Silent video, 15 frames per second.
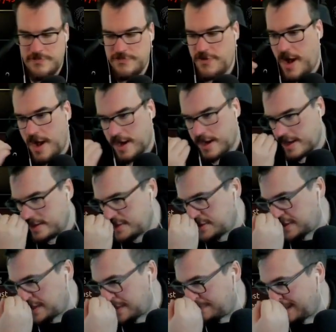Fuck
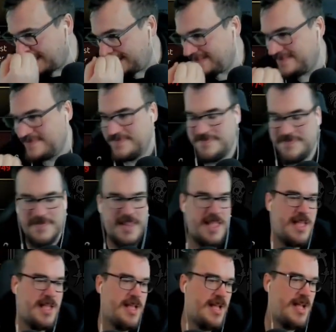shit, man.
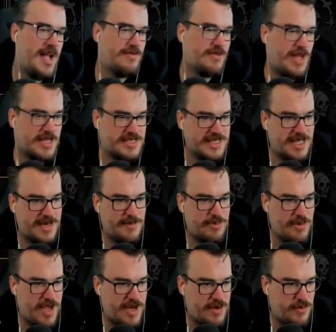I've lost a lot of
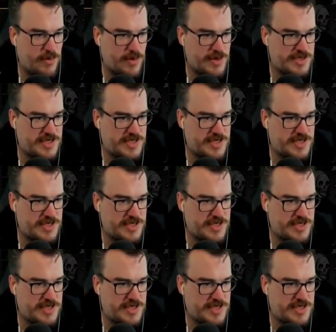bread in worse